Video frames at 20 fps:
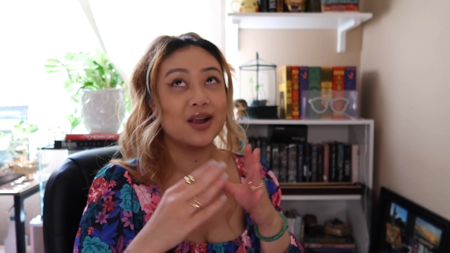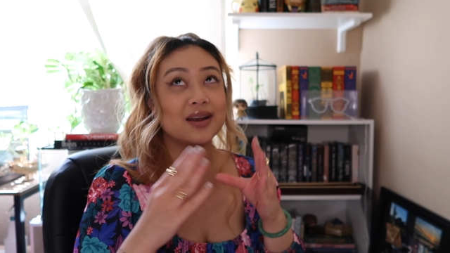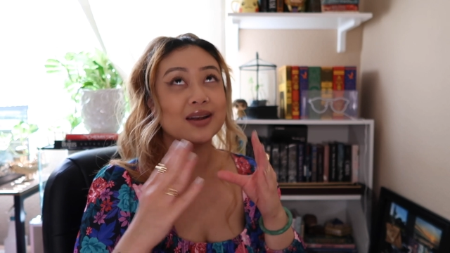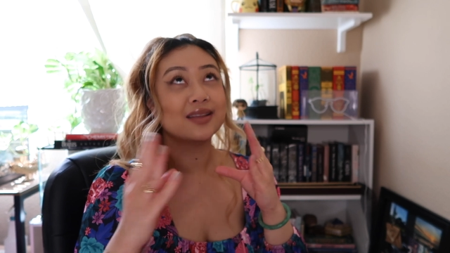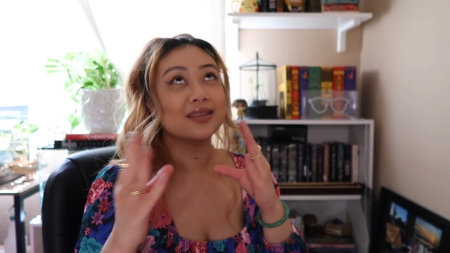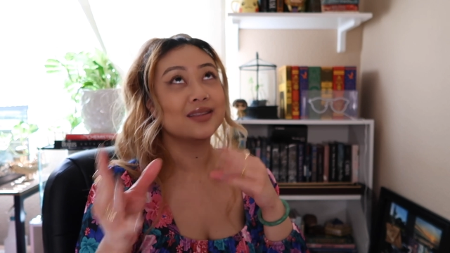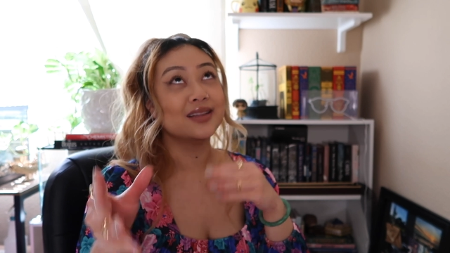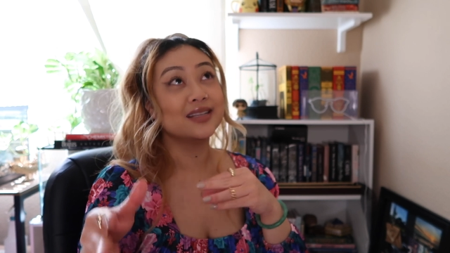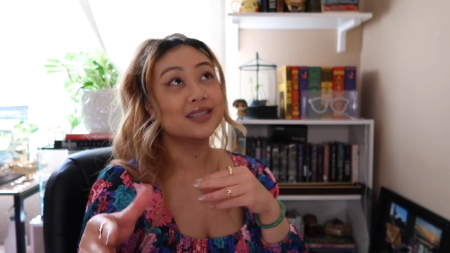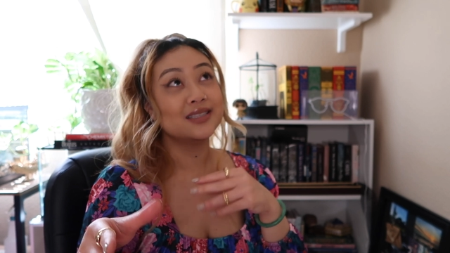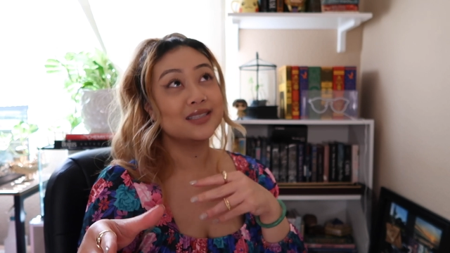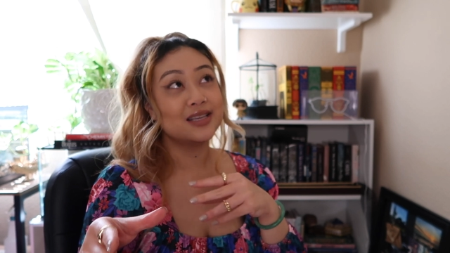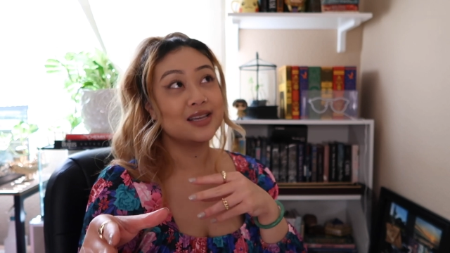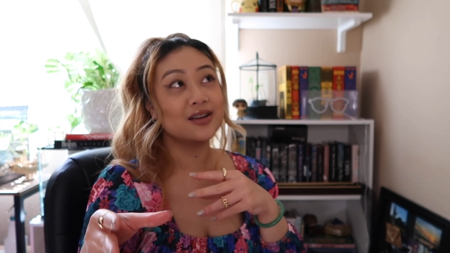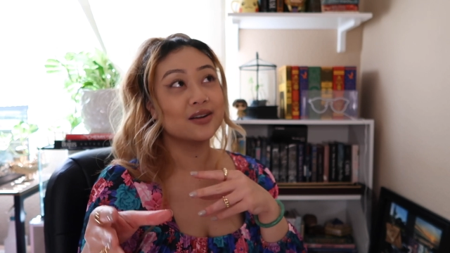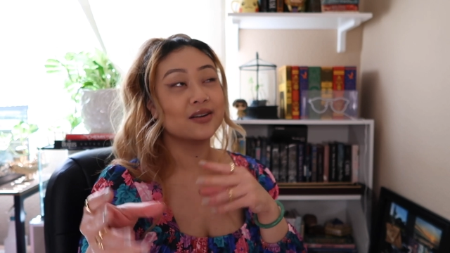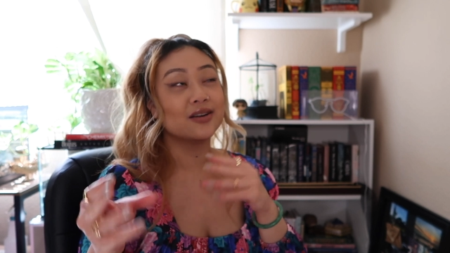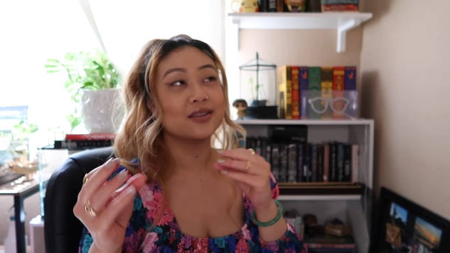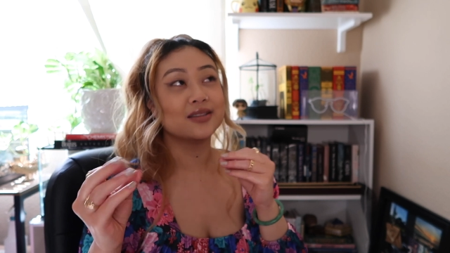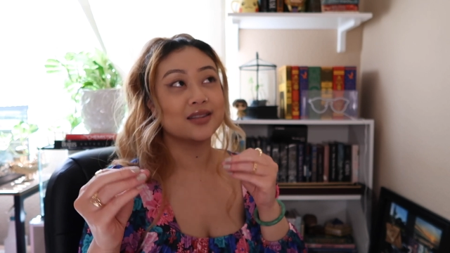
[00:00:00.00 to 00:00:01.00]
read this
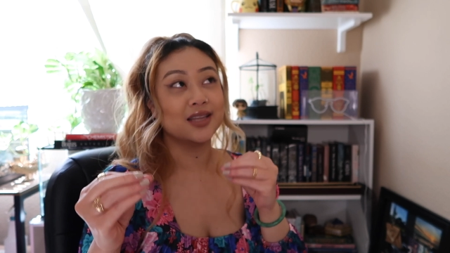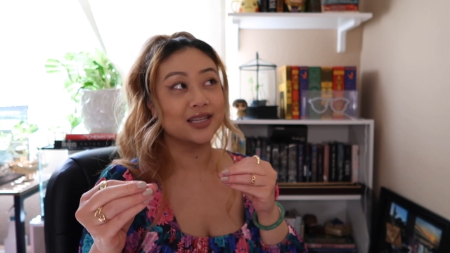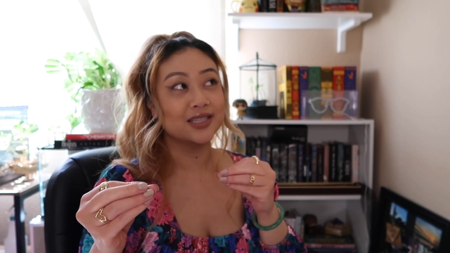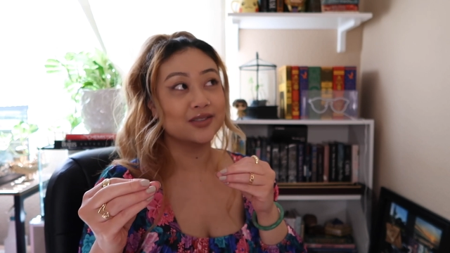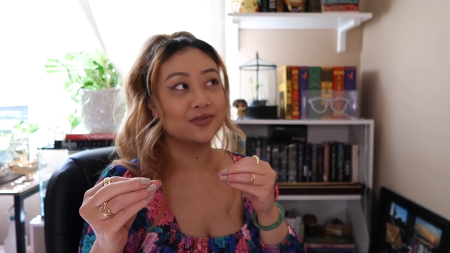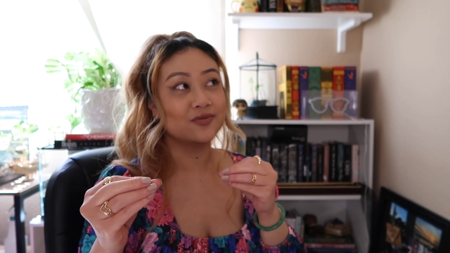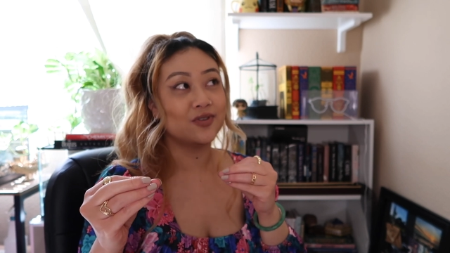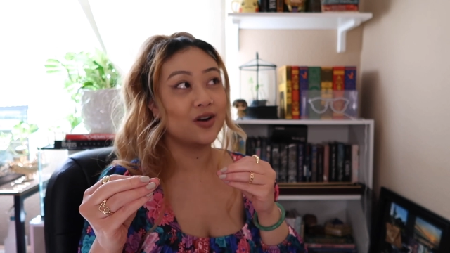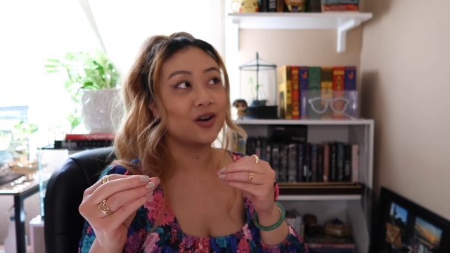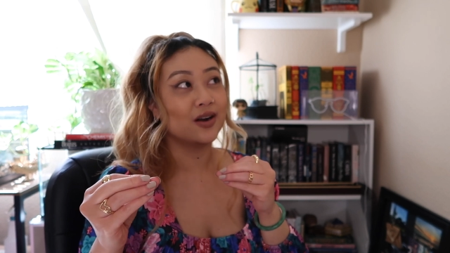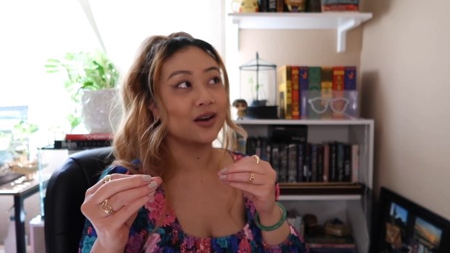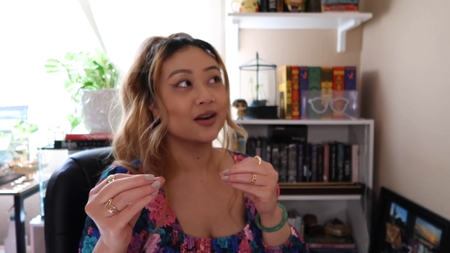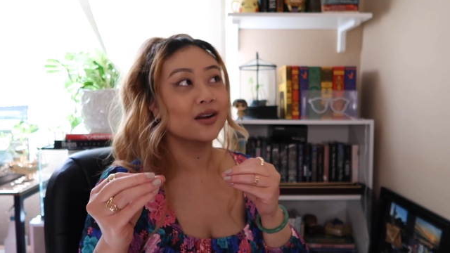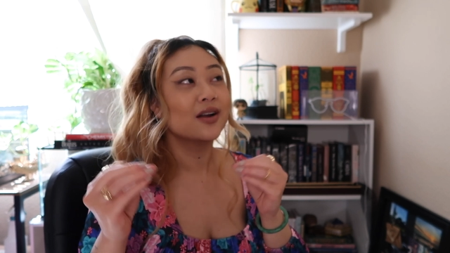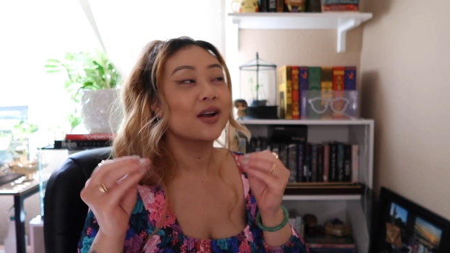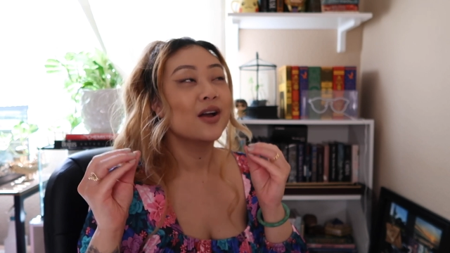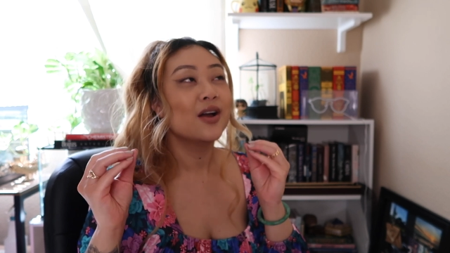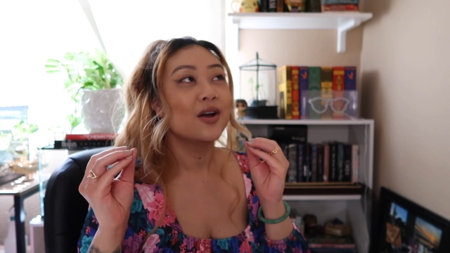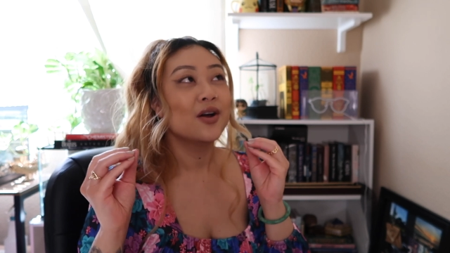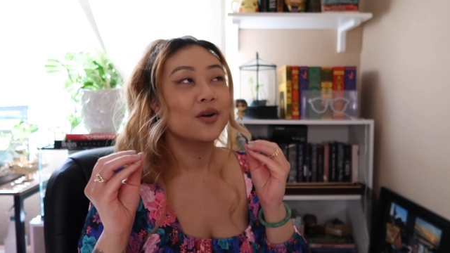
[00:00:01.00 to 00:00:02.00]
year thus far